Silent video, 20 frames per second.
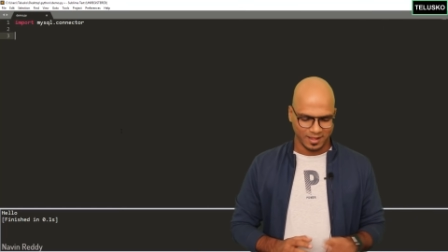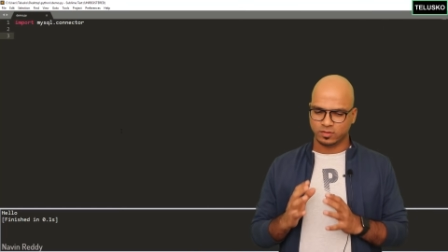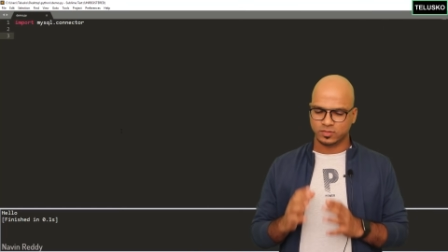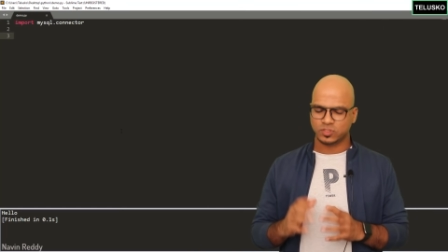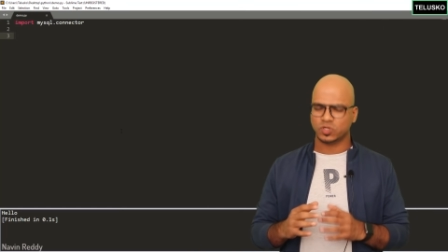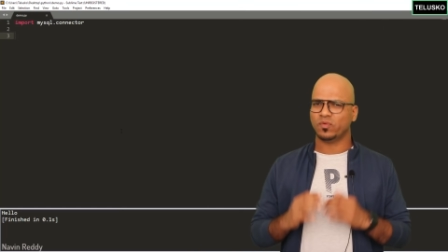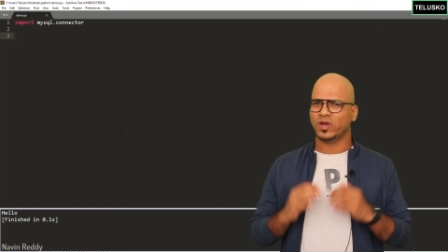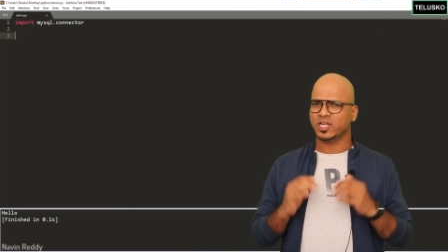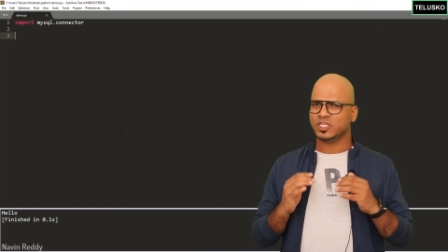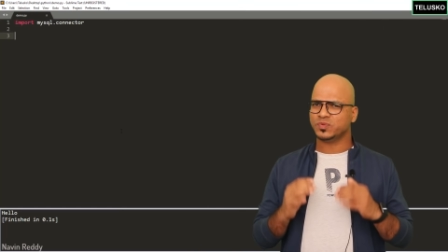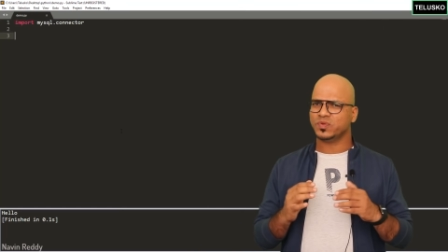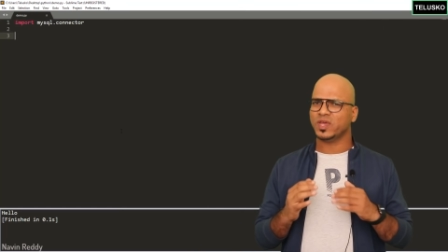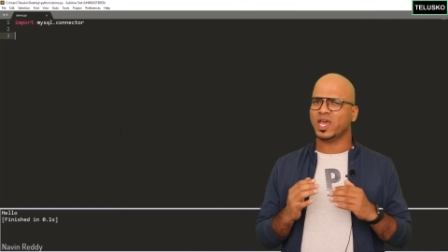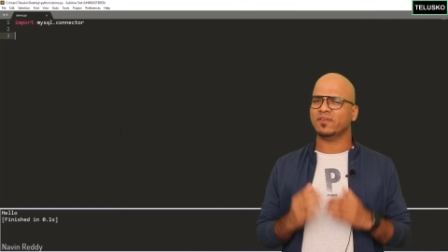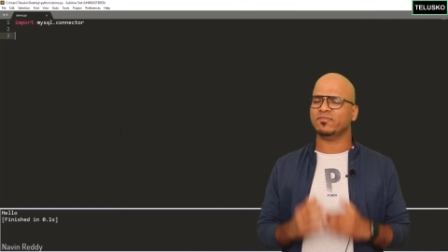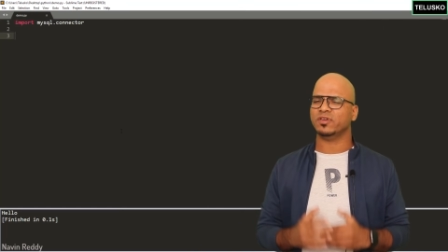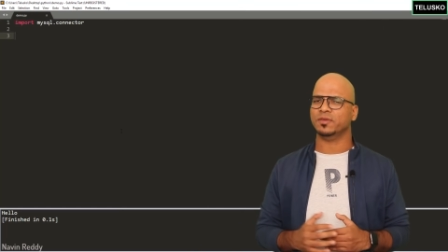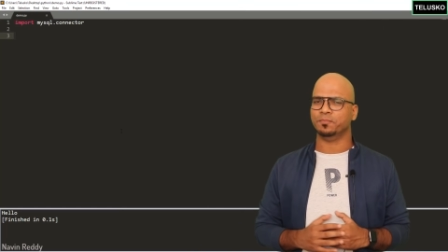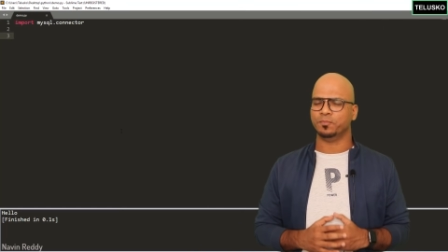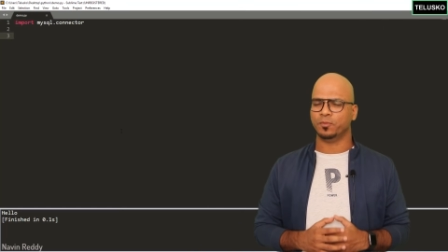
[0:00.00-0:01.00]
So once we
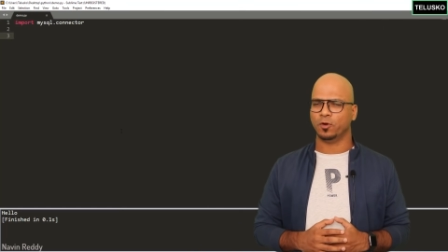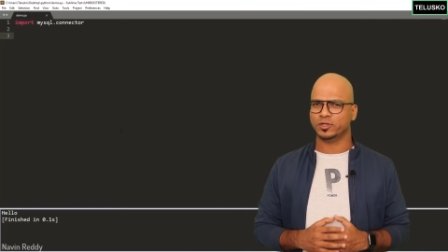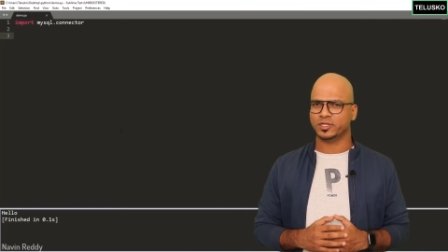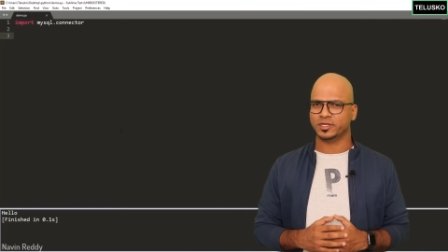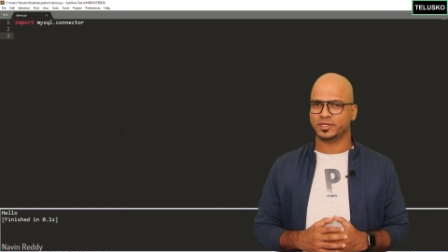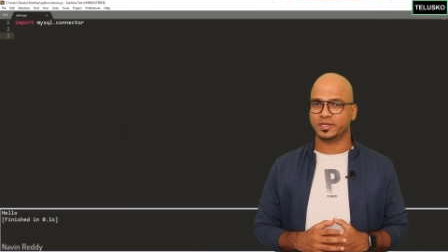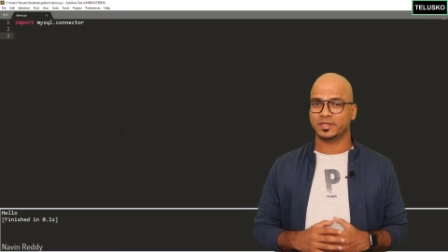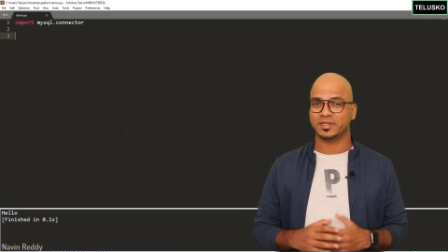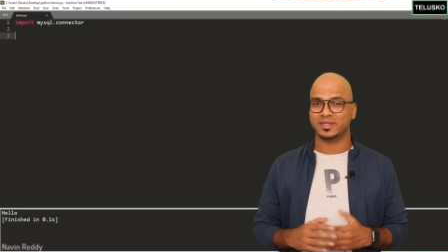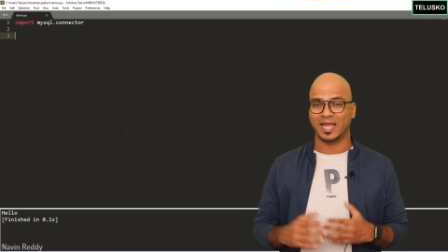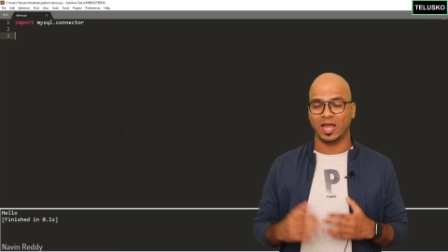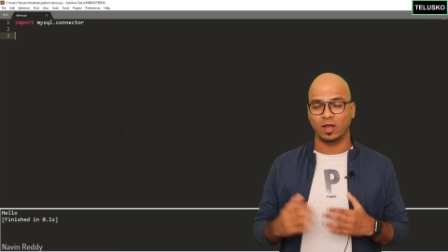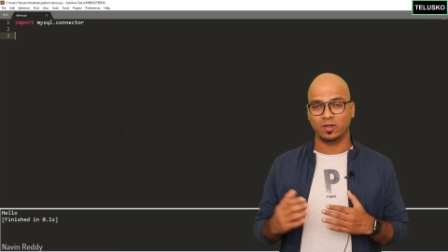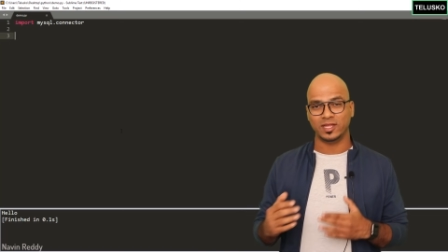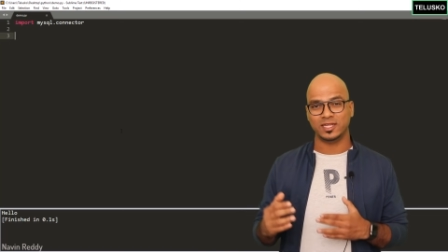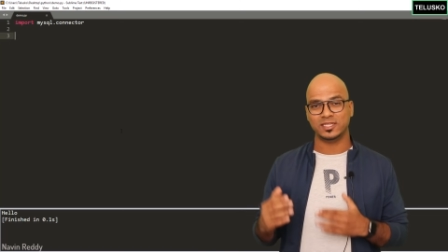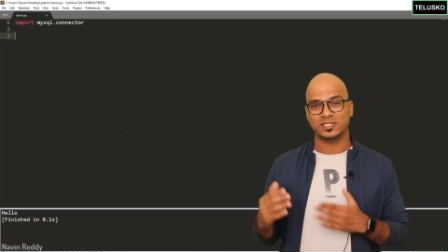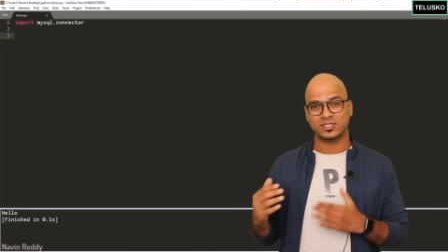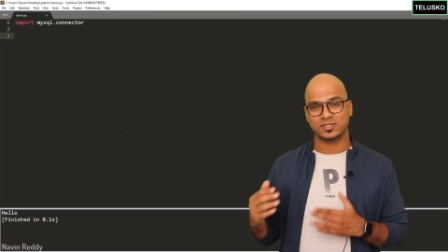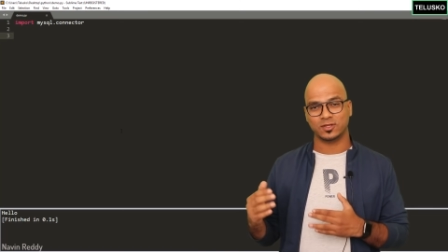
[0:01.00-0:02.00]
have imported it, now
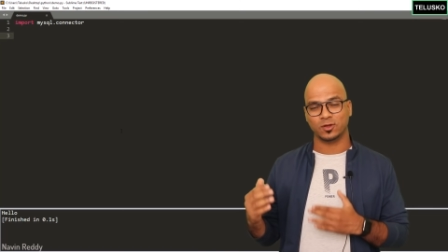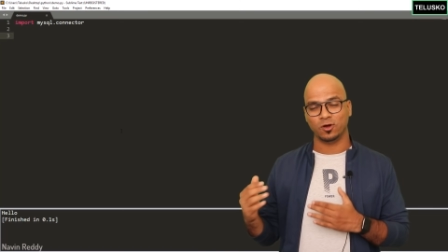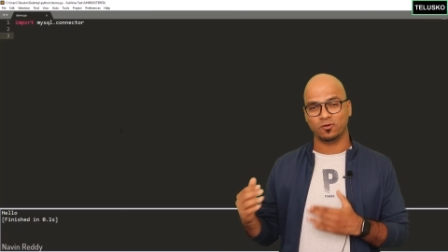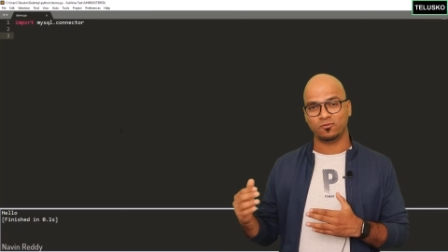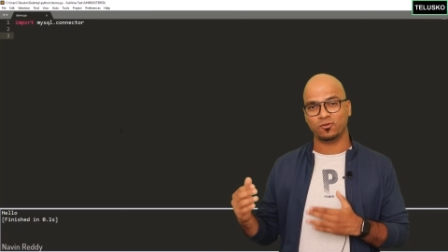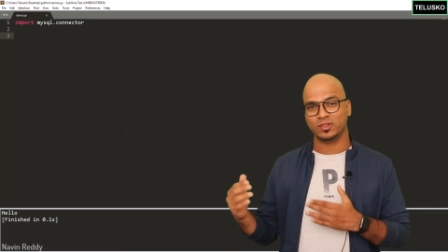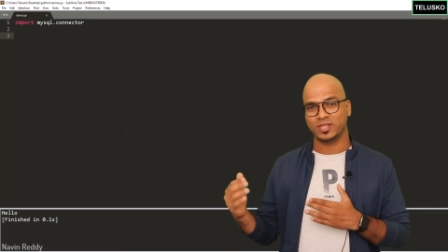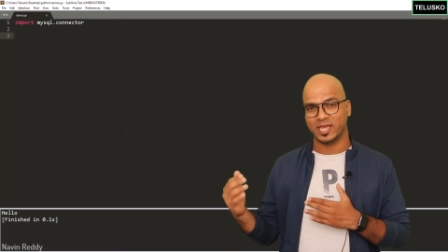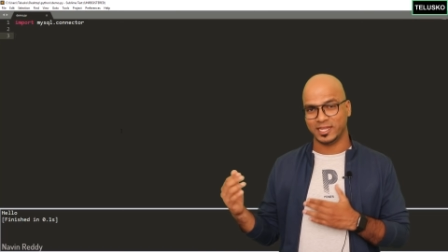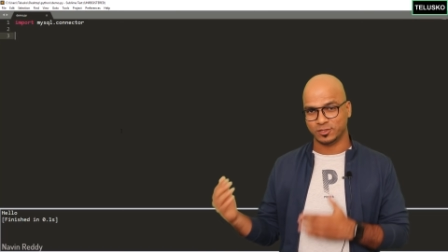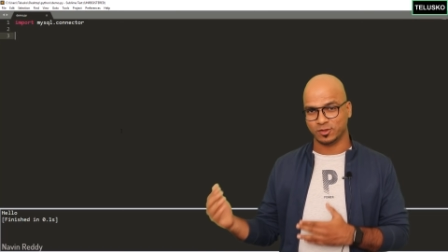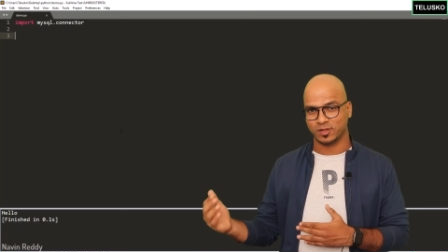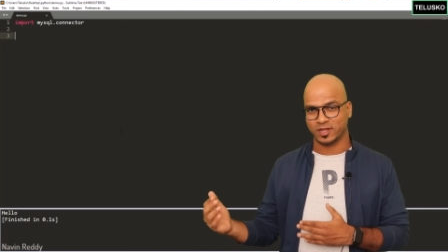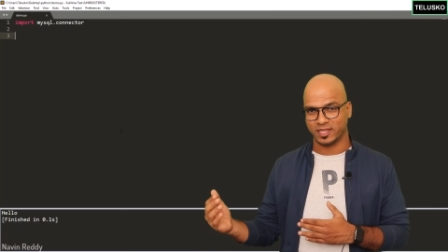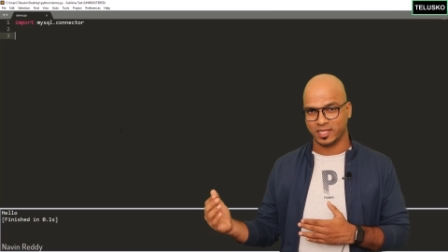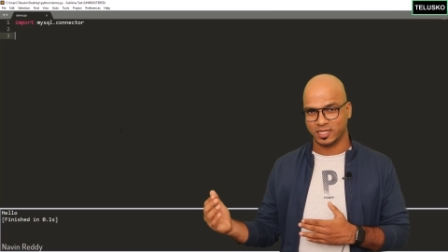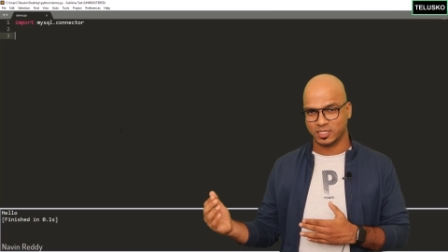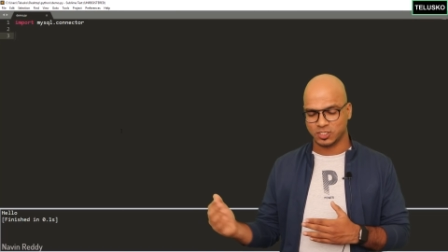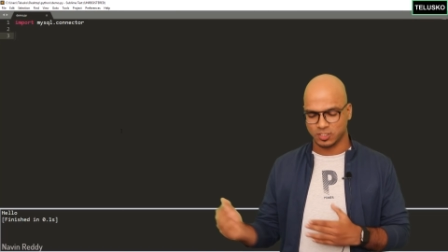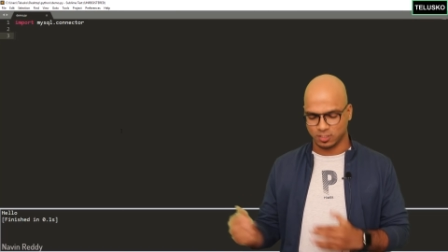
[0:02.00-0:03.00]
let's go for the actual
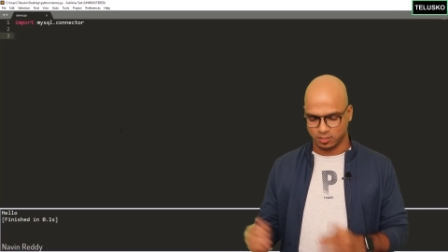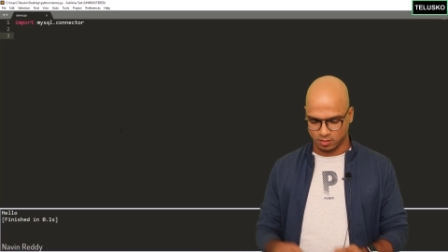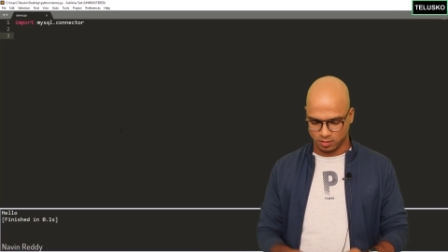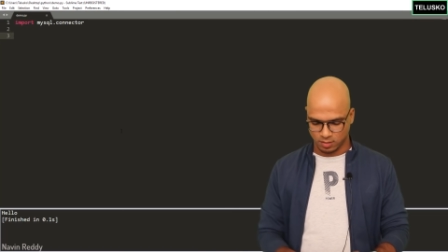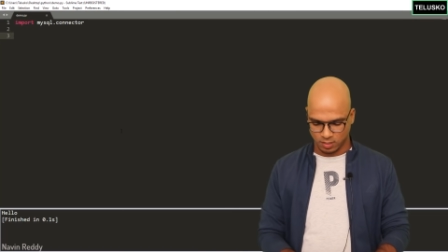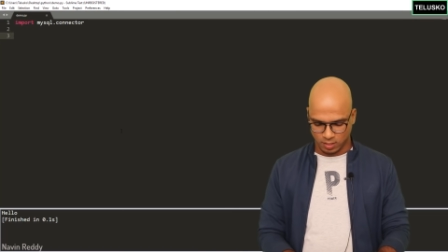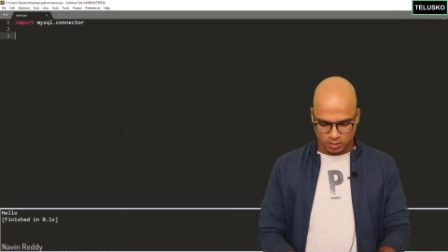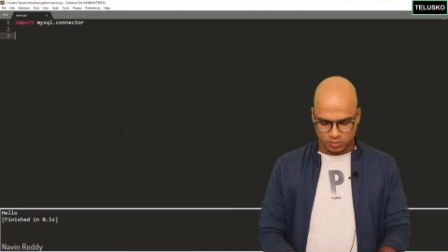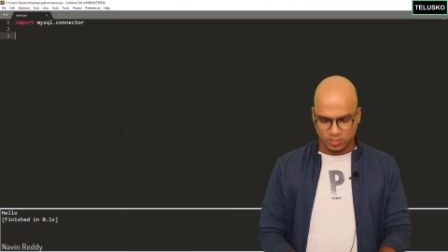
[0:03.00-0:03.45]
connection.